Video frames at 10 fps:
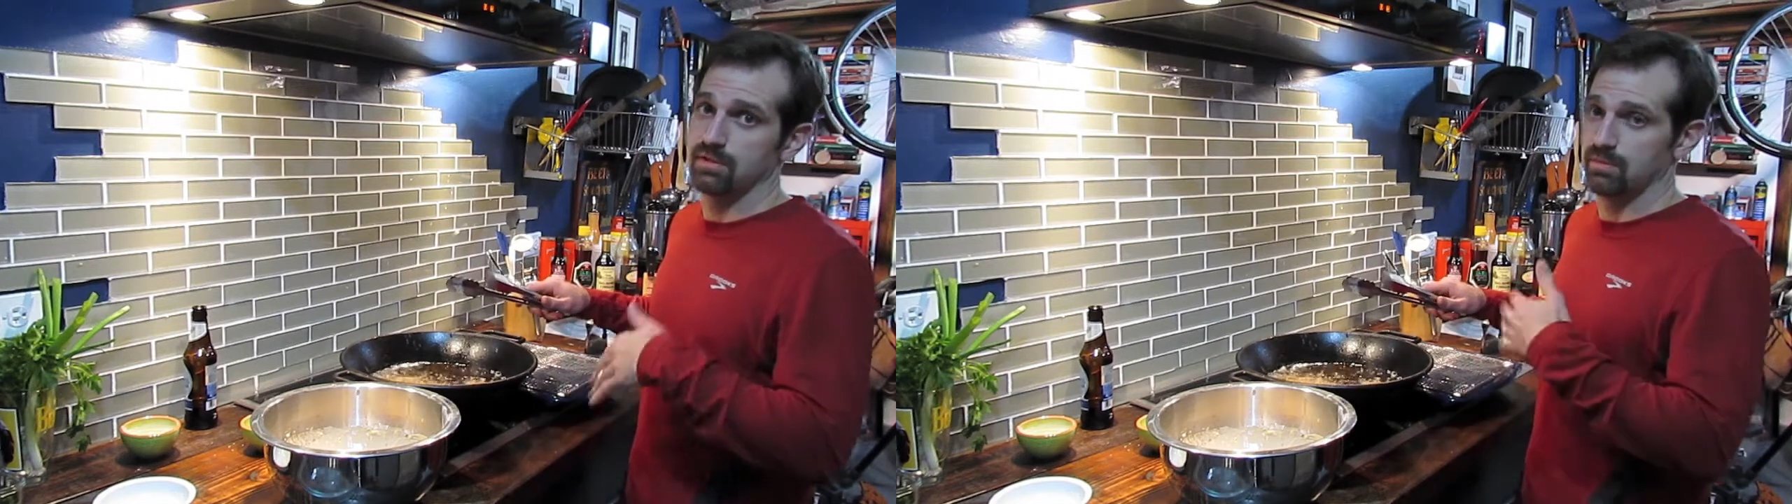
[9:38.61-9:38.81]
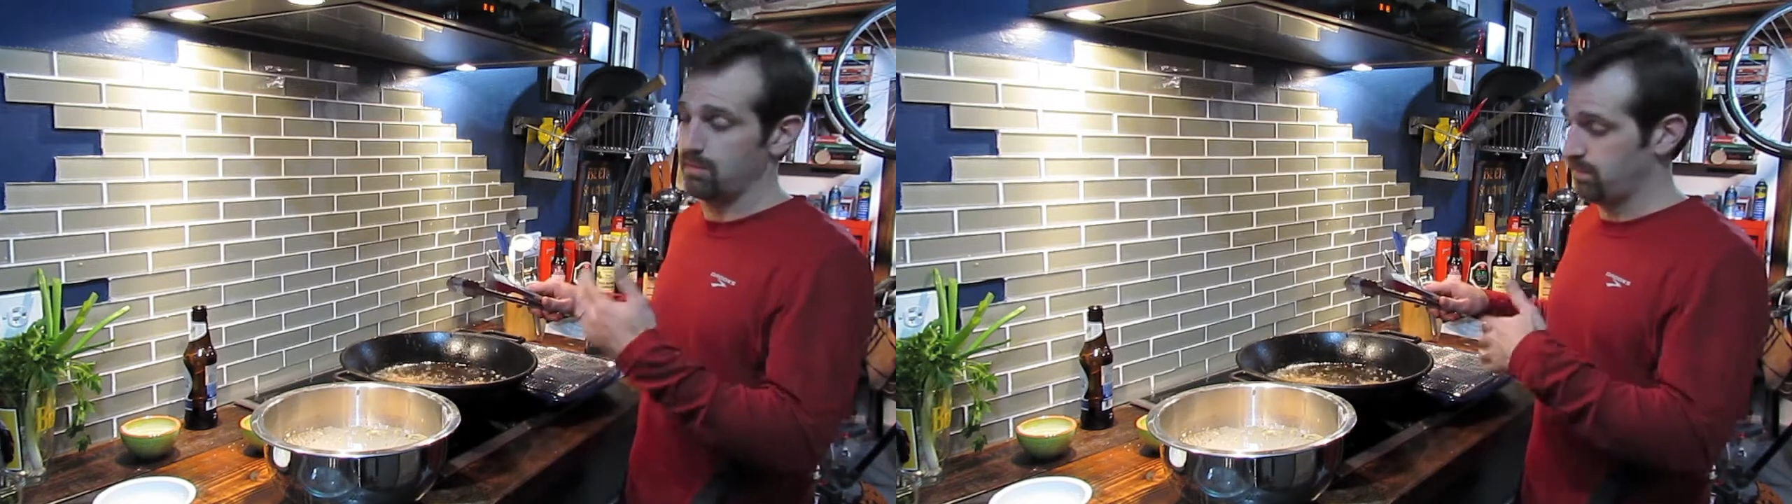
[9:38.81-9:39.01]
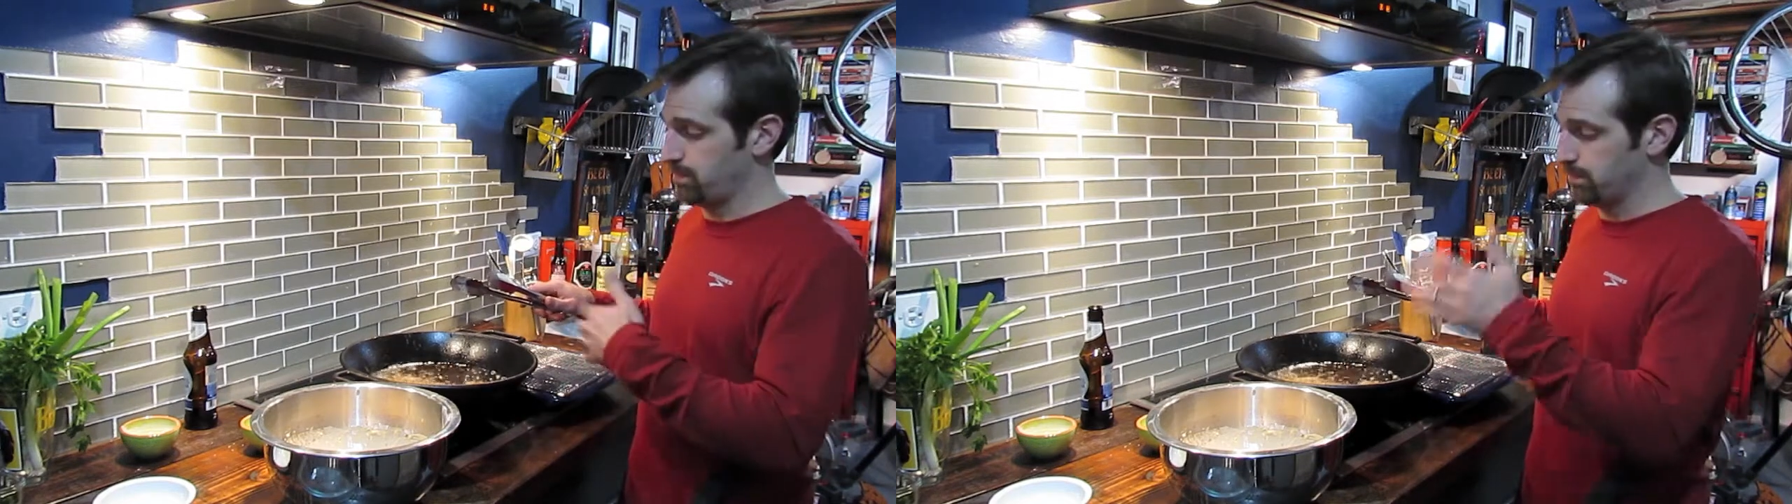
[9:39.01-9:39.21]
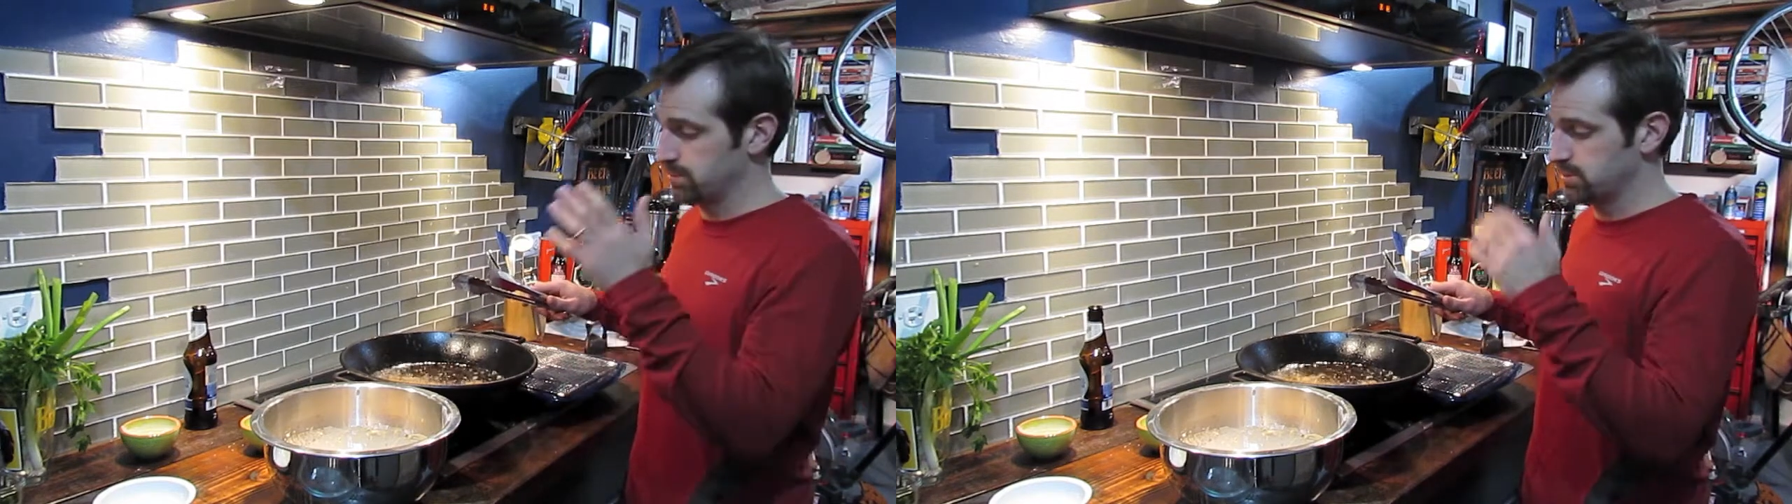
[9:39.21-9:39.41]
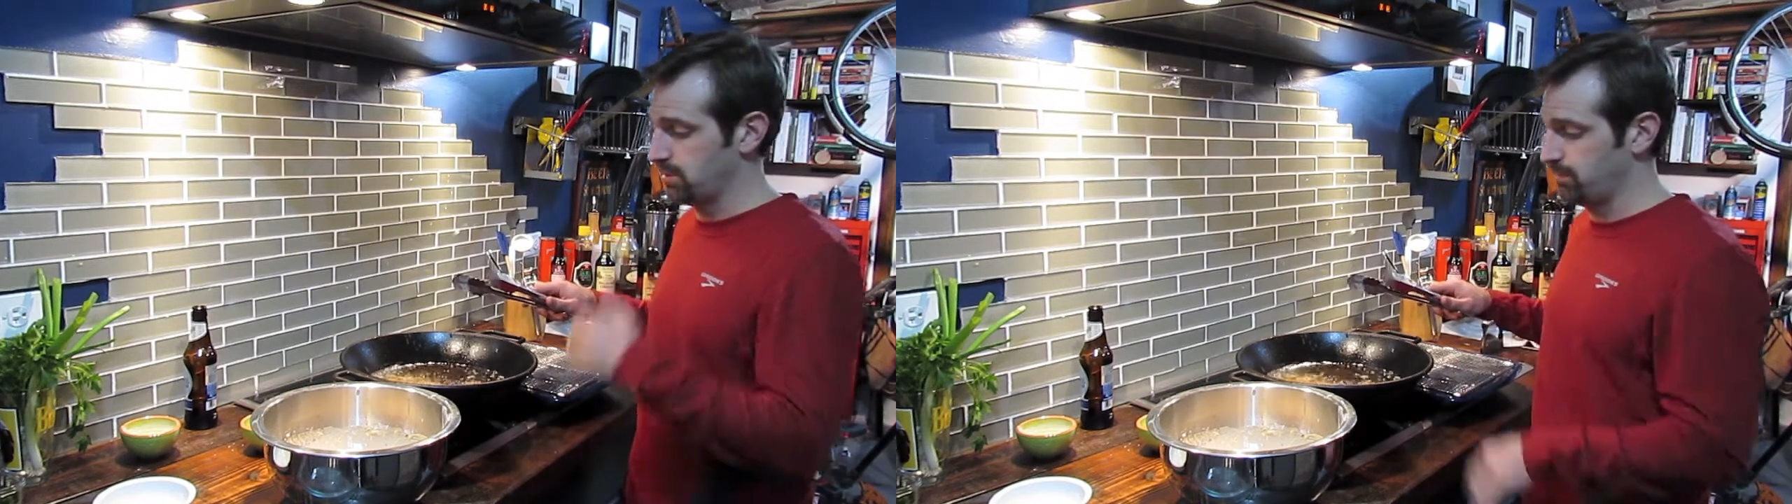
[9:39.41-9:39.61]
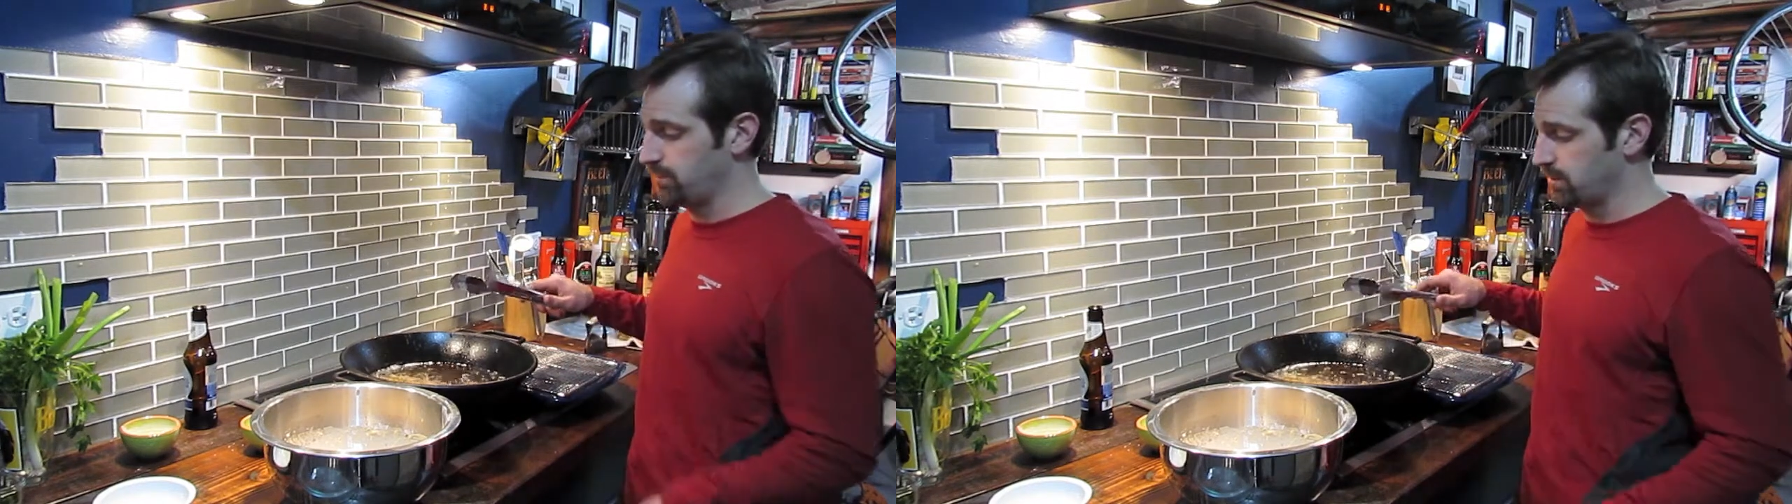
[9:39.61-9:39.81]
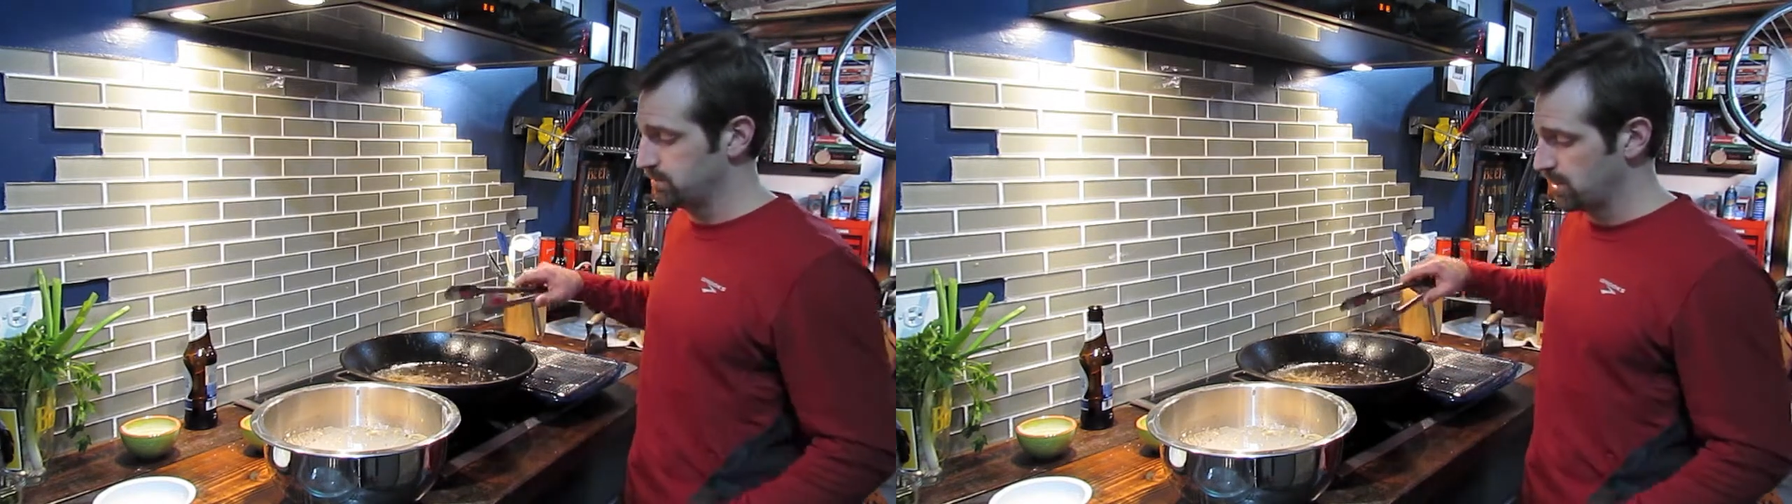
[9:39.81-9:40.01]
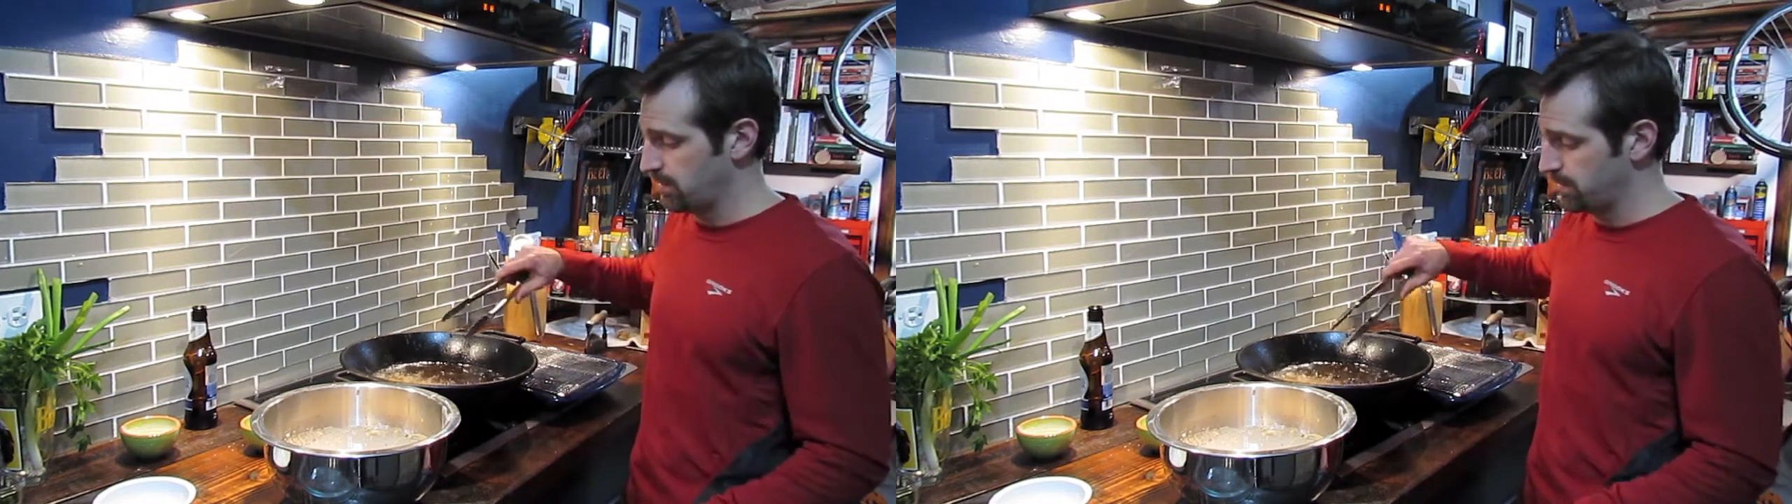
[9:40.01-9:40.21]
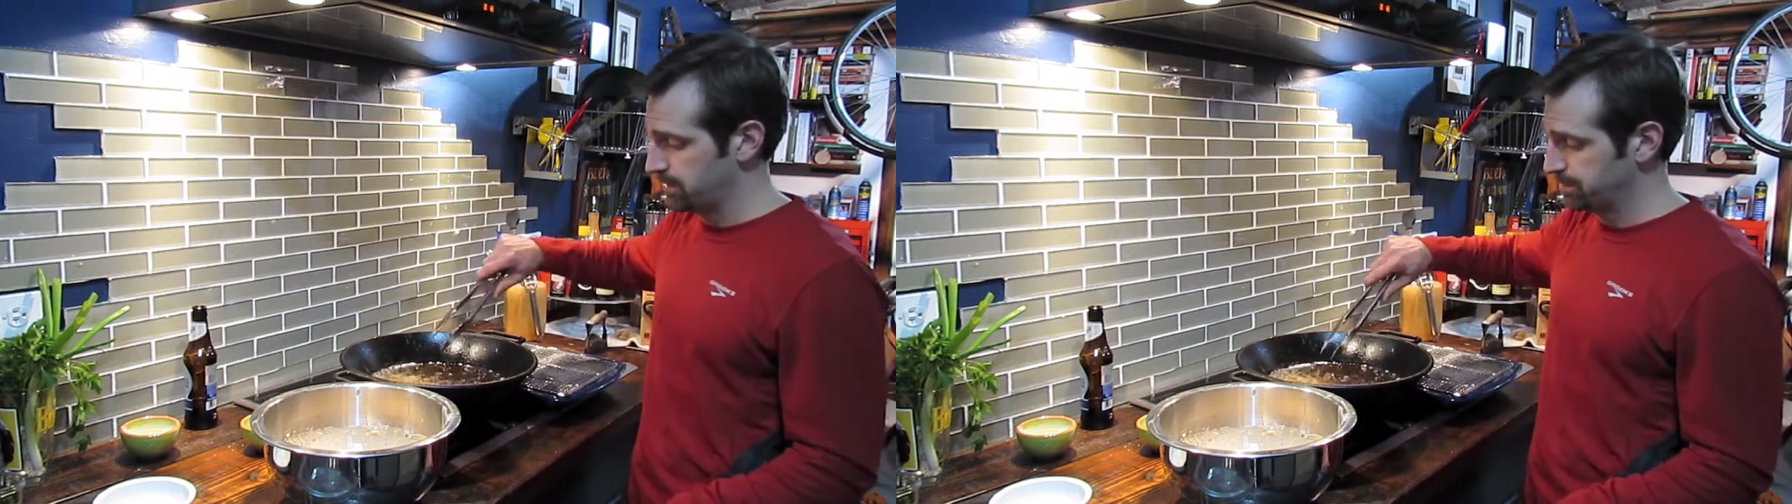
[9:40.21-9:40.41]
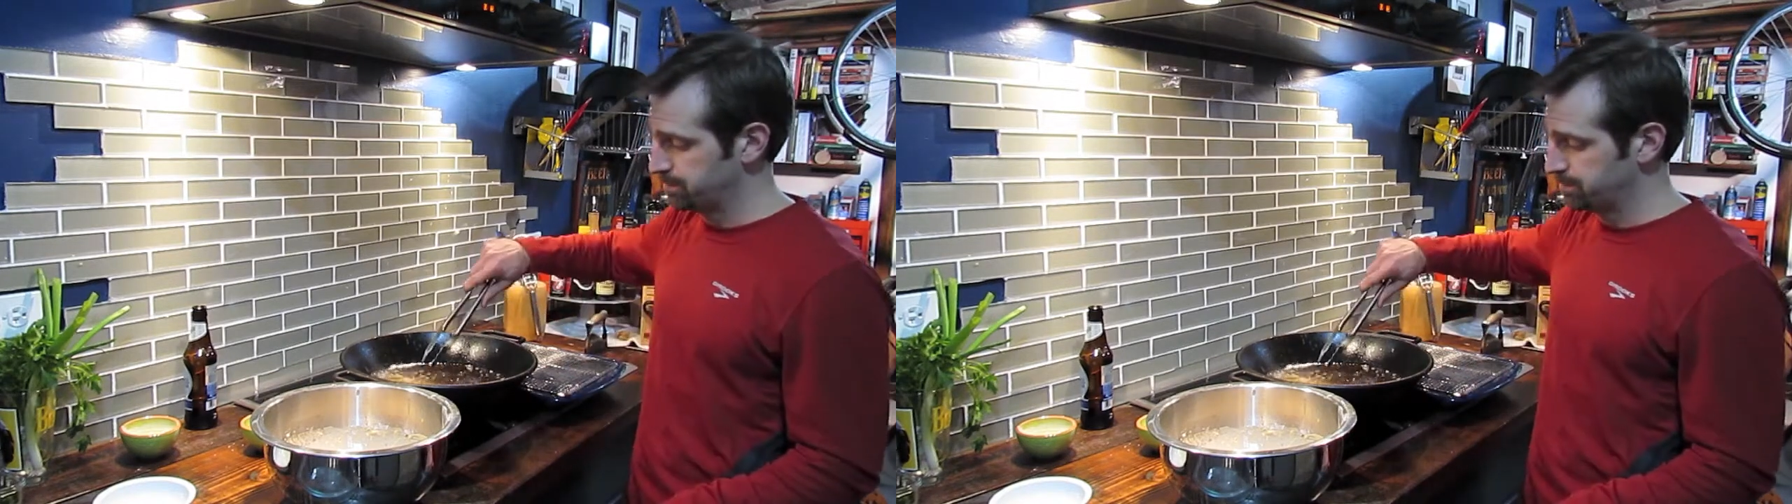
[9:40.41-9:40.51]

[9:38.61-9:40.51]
and it won't burst into flames on me.